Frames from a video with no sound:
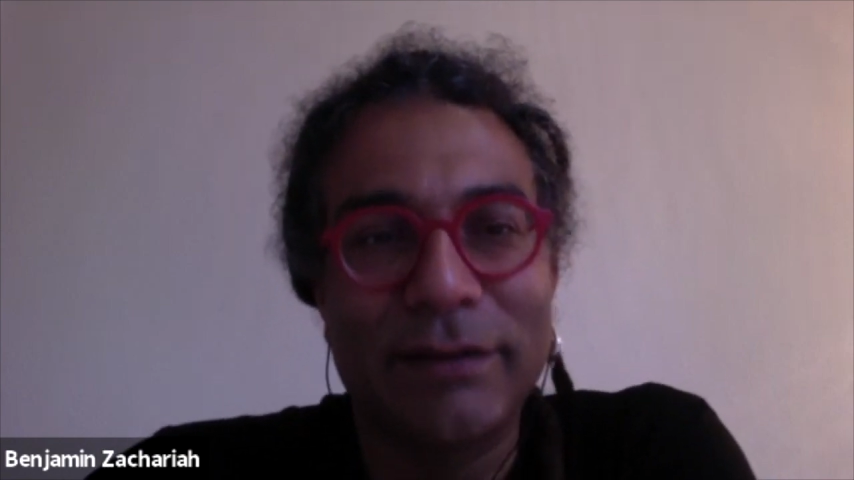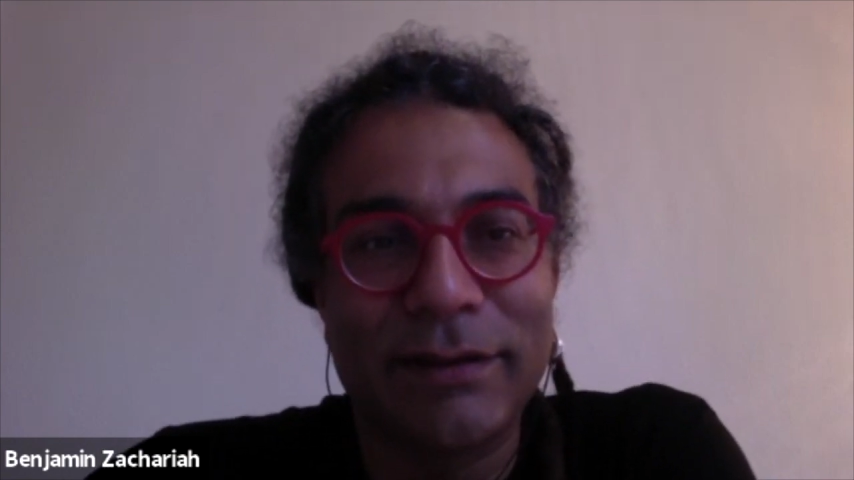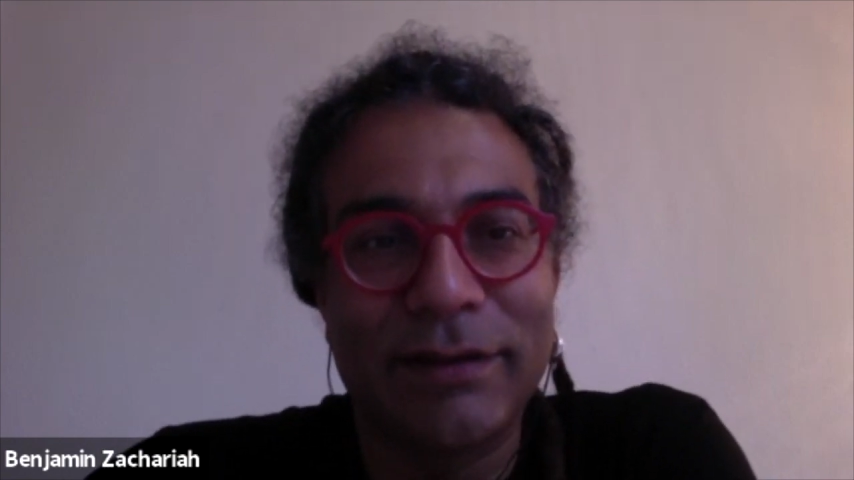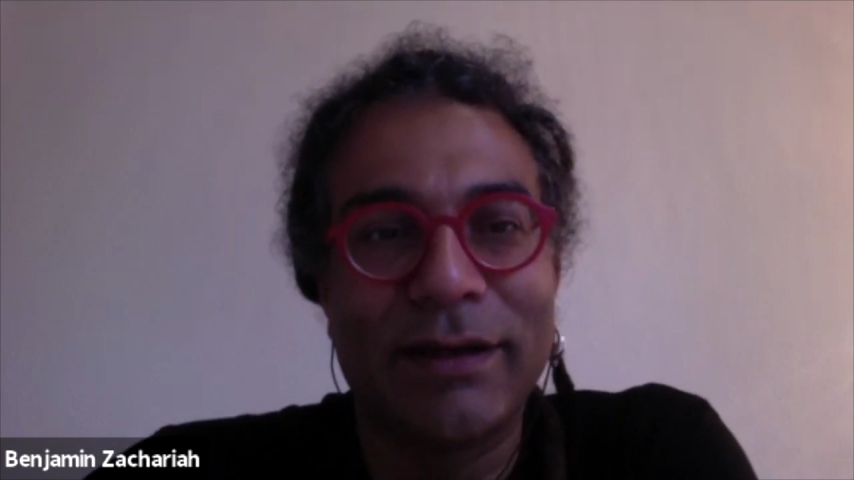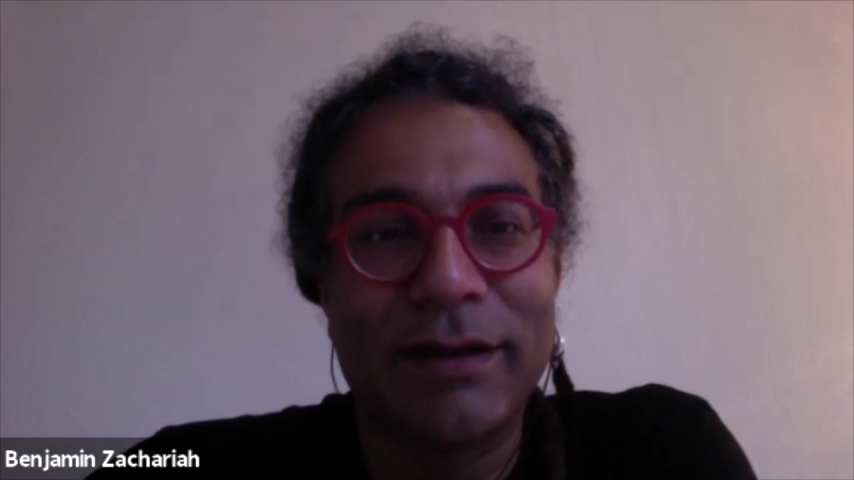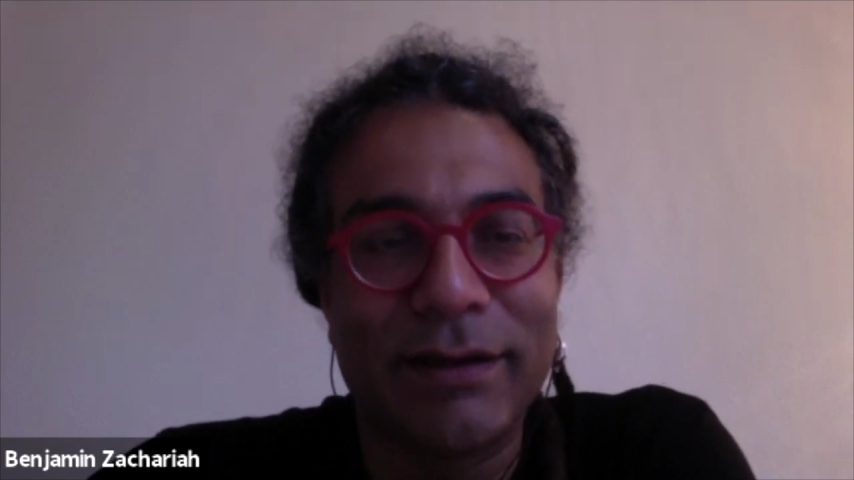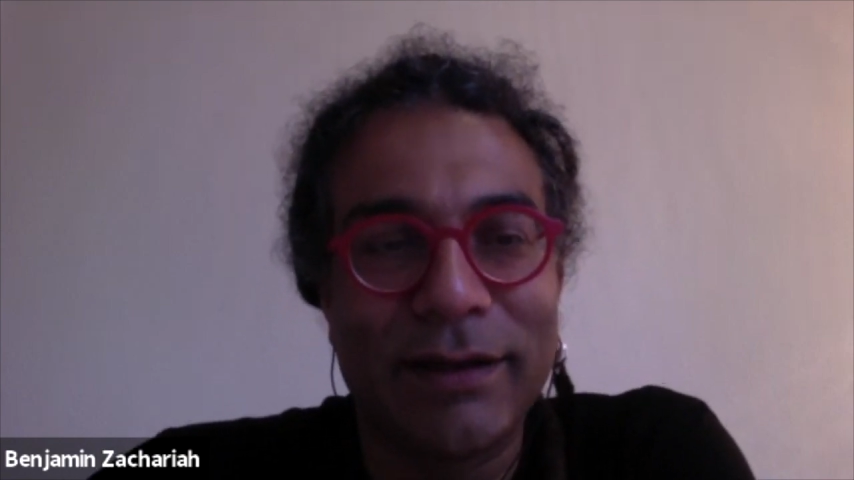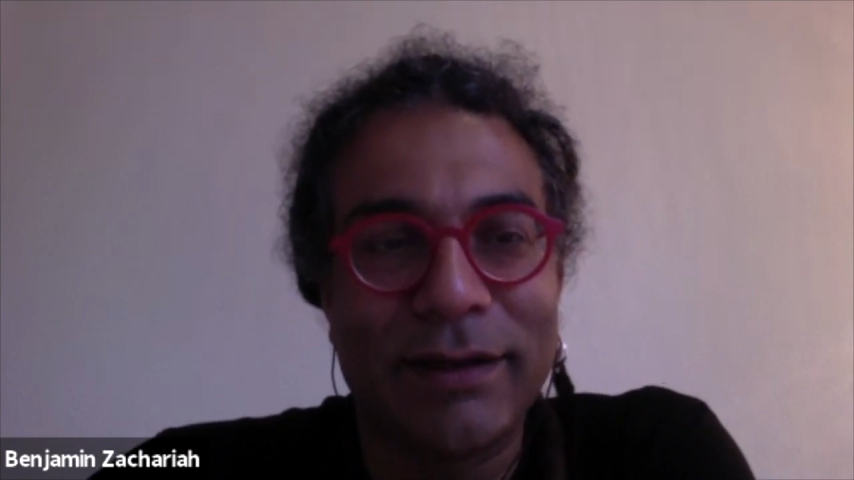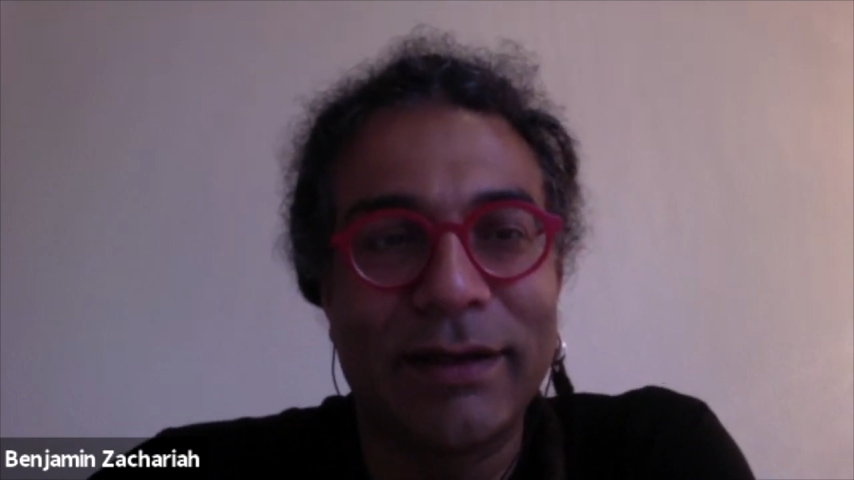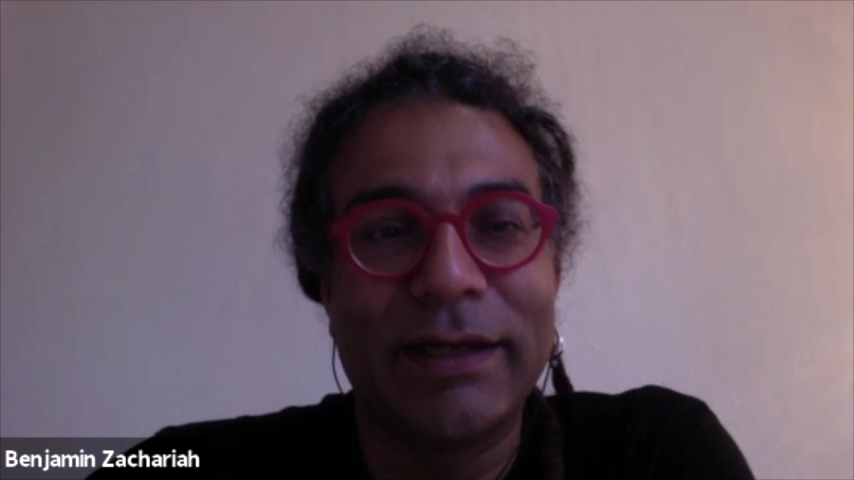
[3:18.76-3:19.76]

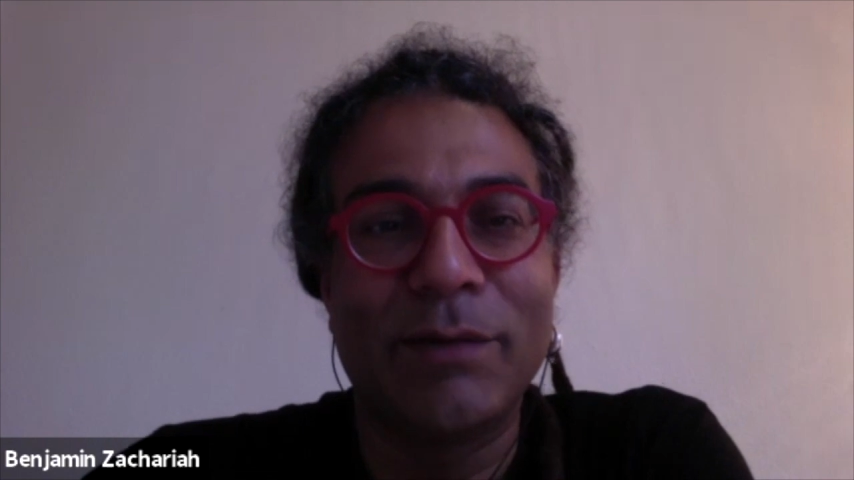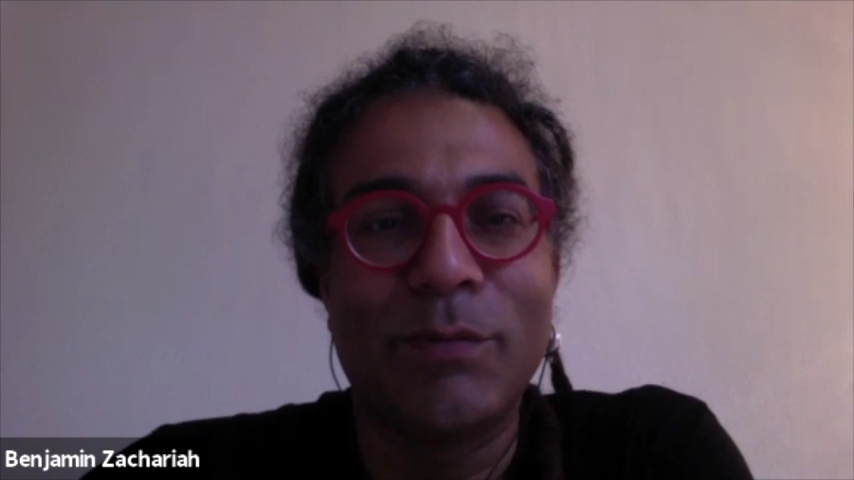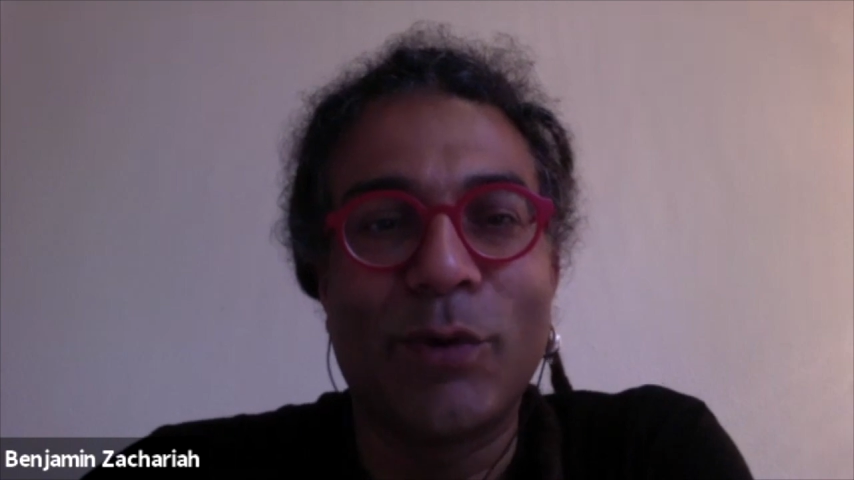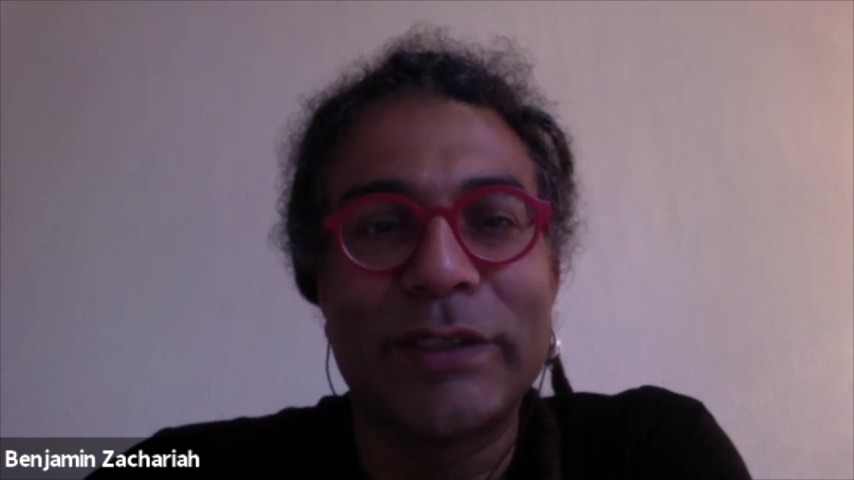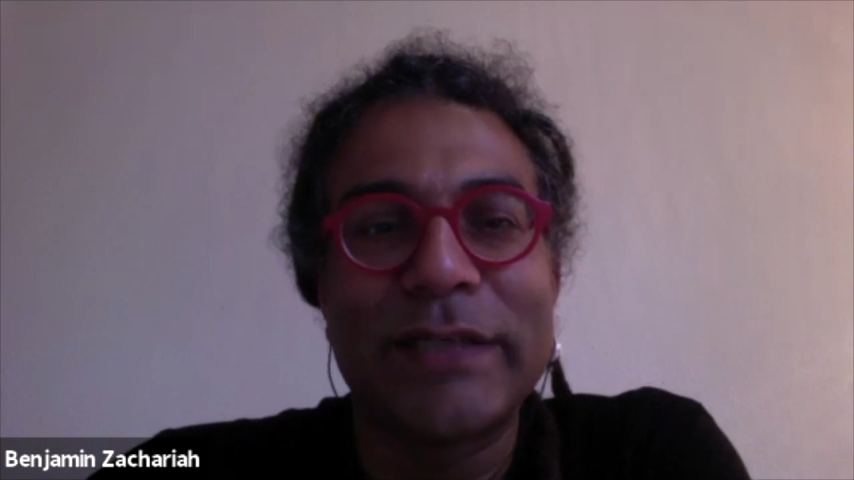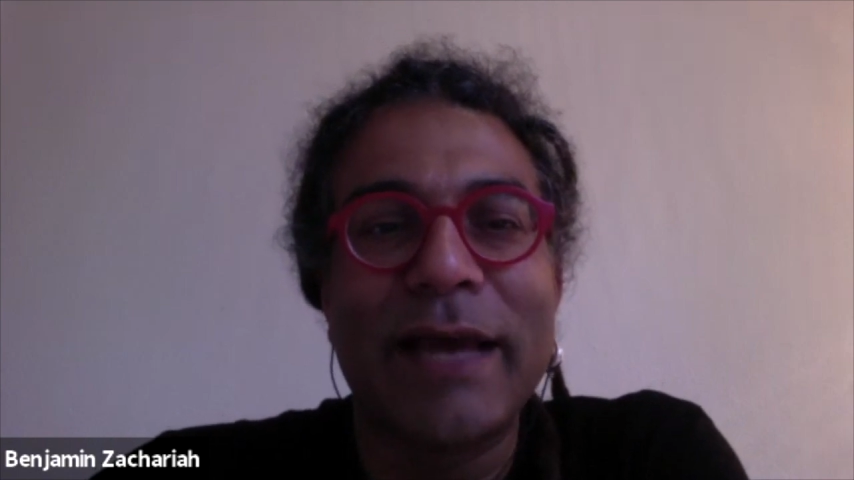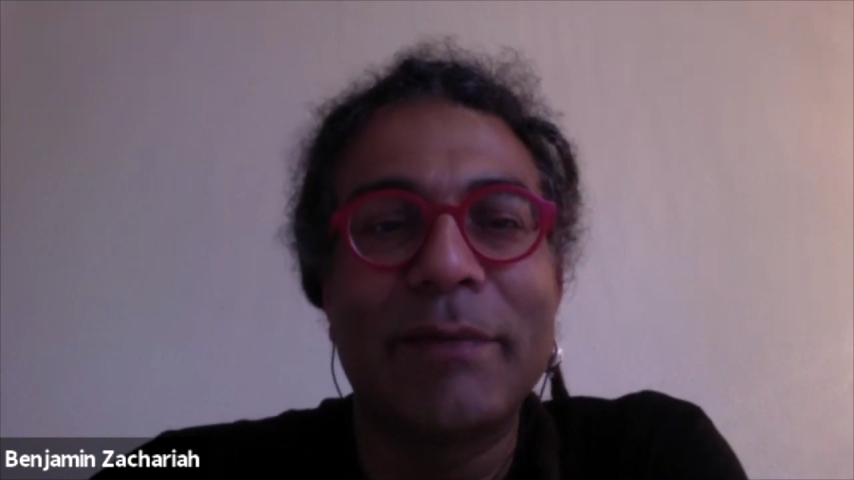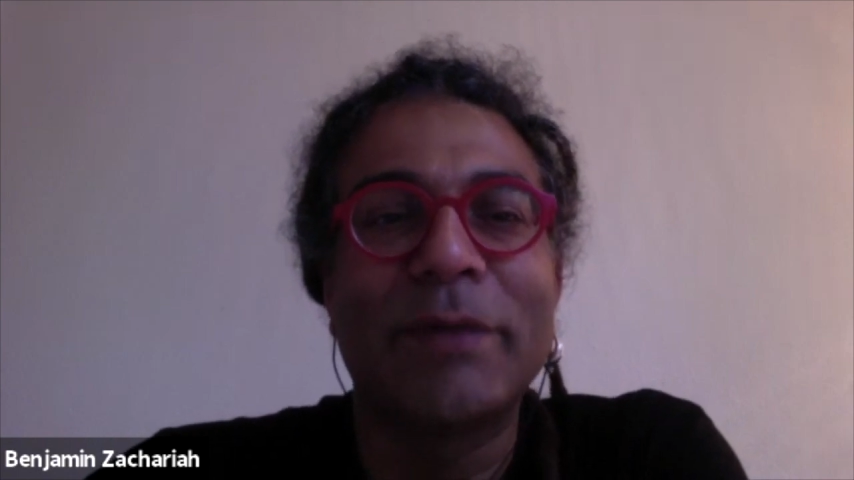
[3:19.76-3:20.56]
a little more time,